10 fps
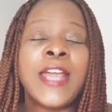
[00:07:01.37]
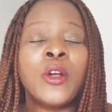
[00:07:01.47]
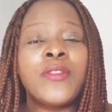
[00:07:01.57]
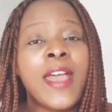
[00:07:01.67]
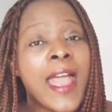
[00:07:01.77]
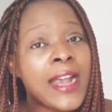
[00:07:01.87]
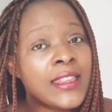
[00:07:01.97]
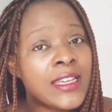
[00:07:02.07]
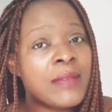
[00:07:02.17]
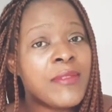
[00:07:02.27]
know that
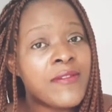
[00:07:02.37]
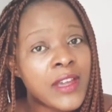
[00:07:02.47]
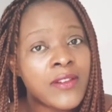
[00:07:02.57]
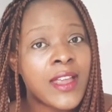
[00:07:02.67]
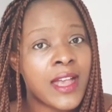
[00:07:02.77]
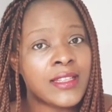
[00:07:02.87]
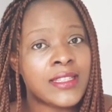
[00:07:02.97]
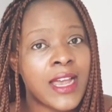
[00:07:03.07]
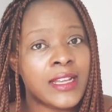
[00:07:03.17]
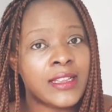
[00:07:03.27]
acne can be very
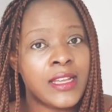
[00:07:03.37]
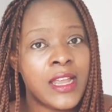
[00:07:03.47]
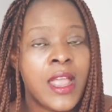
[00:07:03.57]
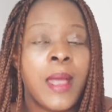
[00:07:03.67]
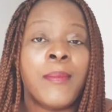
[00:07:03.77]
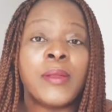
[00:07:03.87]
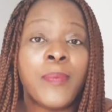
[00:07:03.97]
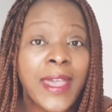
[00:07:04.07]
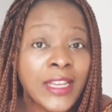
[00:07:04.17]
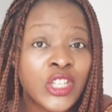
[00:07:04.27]
unsightly, but
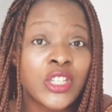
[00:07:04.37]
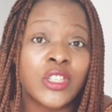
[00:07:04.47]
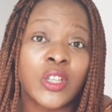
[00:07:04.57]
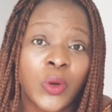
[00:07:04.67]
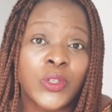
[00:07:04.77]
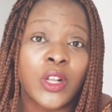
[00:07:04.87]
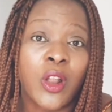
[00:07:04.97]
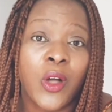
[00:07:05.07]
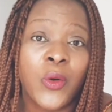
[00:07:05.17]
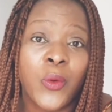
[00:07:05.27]
patience goes a
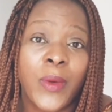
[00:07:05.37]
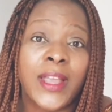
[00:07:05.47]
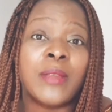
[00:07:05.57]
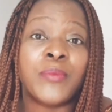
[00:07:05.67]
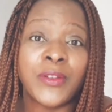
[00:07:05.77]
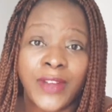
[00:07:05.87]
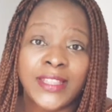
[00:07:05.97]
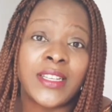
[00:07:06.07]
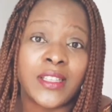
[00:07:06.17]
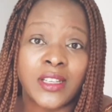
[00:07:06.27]
long way in
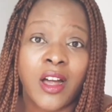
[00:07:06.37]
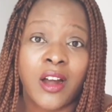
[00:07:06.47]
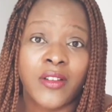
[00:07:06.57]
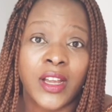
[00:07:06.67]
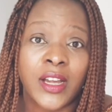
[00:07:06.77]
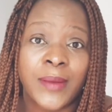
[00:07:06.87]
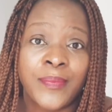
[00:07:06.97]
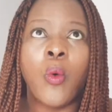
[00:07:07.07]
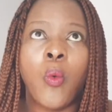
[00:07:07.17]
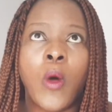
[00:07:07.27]
preventing scarring.
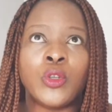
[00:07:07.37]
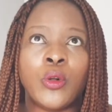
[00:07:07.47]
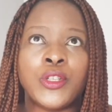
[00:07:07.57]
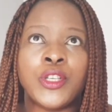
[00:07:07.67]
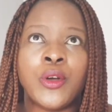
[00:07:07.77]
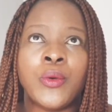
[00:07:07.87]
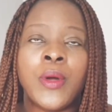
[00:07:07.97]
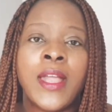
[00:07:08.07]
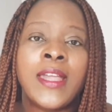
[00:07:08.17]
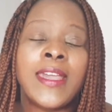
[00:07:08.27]
What also
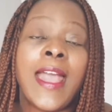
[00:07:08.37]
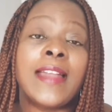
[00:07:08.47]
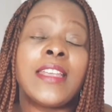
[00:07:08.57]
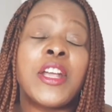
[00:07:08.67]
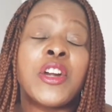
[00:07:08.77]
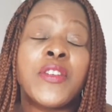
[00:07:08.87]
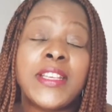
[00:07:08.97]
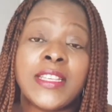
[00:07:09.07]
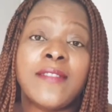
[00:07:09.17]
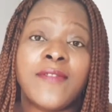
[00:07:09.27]
can
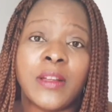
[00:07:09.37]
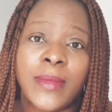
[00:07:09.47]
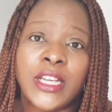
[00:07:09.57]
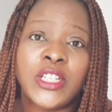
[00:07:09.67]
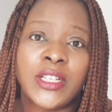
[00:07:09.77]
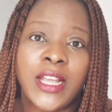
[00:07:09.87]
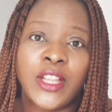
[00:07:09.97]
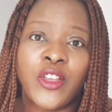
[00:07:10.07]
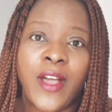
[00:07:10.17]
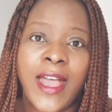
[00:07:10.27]
increase inflammation
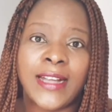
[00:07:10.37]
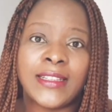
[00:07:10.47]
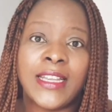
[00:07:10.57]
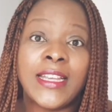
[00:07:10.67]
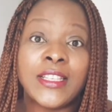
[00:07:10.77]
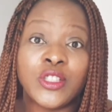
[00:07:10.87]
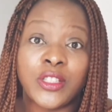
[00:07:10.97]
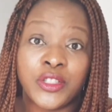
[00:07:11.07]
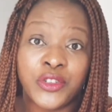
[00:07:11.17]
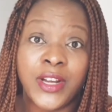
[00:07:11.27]
in your acne is
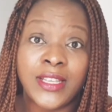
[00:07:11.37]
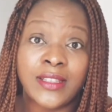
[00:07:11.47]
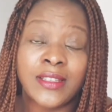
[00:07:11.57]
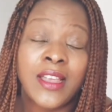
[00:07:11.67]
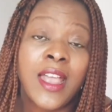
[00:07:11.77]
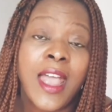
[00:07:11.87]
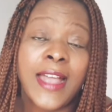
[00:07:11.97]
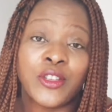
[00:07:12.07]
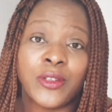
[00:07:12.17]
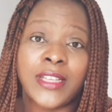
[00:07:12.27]
stress
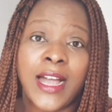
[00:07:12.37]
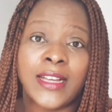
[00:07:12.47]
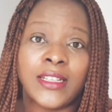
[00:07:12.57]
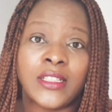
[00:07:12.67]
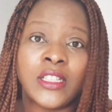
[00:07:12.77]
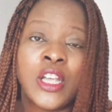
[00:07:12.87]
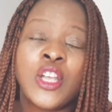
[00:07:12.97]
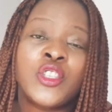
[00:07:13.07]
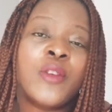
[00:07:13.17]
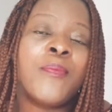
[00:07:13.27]
and your diet.
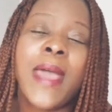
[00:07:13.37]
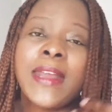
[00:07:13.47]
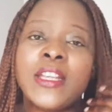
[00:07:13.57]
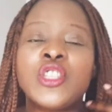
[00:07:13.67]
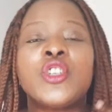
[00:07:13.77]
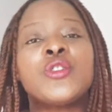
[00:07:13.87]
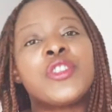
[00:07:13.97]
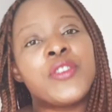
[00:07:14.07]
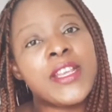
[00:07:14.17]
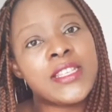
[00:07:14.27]
So manage your
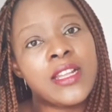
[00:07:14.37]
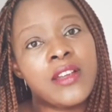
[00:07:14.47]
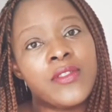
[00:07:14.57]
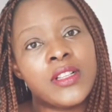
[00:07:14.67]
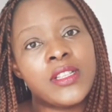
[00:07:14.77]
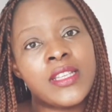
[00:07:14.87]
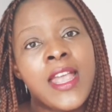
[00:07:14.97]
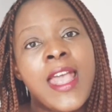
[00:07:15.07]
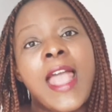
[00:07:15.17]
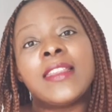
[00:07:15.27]
stress levels
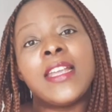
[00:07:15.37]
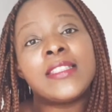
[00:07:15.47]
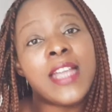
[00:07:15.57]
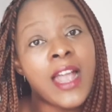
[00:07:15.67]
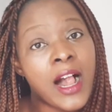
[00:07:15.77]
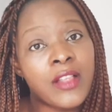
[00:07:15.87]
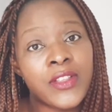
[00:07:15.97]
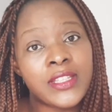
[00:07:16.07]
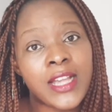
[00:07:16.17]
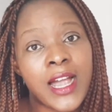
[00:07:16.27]
and eat a
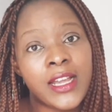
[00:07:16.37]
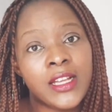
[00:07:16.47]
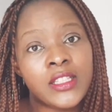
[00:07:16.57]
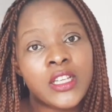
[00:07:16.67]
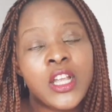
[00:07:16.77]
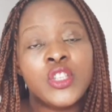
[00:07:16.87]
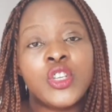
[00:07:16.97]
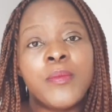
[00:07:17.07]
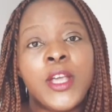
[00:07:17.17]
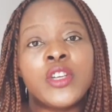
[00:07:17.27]
healthy diet to
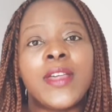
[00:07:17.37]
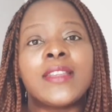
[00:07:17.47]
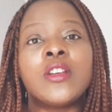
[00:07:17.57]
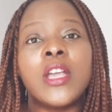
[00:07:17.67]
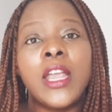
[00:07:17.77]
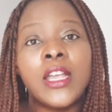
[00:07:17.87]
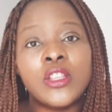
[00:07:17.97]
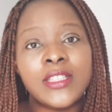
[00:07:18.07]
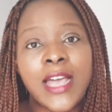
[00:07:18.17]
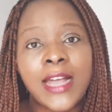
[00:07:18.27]
make sure that
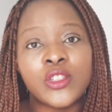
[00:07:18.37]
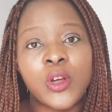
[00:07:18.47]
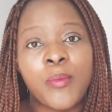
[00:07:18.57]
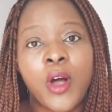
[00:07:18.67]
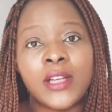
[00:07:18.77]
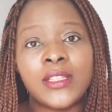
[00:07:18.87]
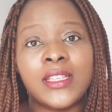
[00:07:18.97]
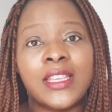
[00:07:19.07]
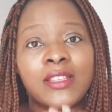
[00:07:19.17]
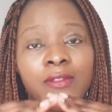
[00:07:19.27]
inside your body
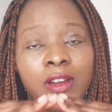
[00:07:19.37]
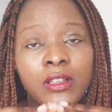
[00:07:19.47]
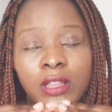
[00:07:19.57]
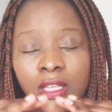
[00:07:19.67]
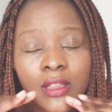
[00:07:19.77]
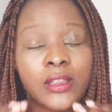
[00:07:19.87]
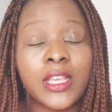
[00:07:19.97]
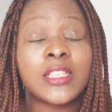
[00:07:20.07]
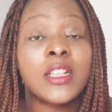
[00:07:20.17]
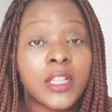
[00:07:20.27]

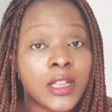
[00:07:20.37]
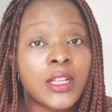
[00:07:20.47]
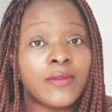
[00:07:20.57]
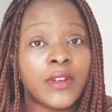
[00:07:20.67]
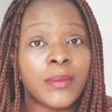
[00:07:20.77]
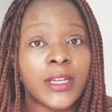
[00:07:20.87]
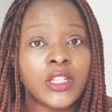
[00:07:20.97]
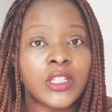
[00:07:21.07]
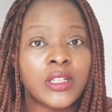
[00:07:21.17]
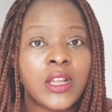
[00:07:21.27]
there's little
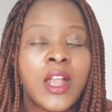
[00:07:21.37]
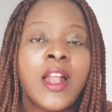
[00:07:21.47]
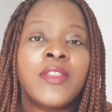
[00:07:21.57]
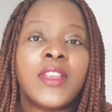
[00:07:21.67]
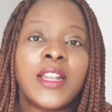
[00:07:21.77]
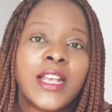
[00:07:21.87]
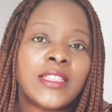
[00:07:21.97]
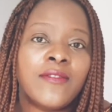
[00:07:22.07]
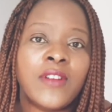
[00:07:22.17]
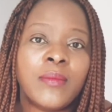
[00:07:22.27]
inflammation. The less
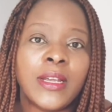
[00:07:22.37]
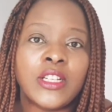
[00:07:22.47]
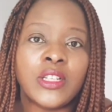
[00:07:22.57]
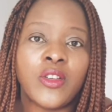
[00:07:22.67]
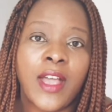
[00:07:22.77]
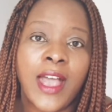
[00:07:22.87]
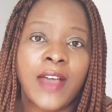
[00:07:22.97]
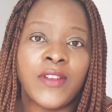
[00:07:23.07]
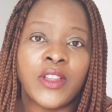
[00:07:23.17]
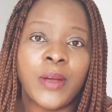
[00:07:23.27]
inflammation you
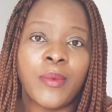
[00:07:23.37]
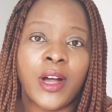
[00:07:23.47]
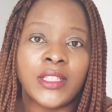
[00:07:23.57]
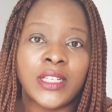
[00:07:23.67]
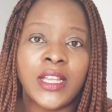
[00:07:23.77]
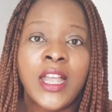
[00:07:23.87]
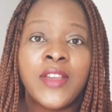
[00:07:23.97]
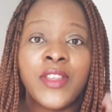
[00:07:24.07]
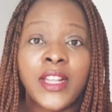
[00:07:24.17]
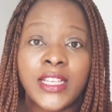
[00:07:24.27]
have in your body,
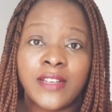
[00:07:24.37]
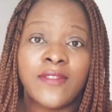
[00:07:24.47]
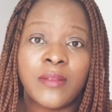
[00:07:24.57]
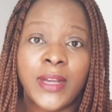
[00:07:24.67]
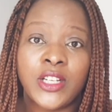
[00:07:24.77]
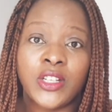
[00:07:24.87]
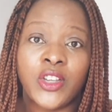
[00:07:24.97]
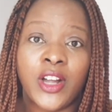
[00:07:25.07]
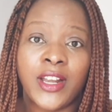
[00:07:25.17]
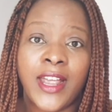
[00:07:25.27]
the less inflammation
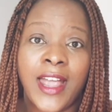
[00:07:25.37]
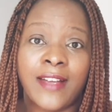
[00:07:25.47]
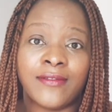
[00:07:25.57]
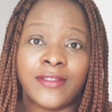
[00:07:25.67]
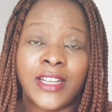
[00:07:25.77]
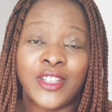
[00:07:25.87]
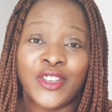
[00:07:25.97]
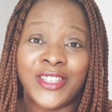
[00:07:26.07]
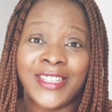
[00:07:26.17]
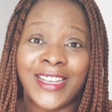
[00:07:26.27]
you're going to have in
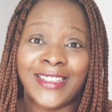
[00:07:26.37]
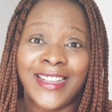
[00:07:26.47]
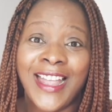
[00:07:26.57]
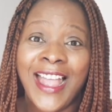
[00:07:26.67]
your skin.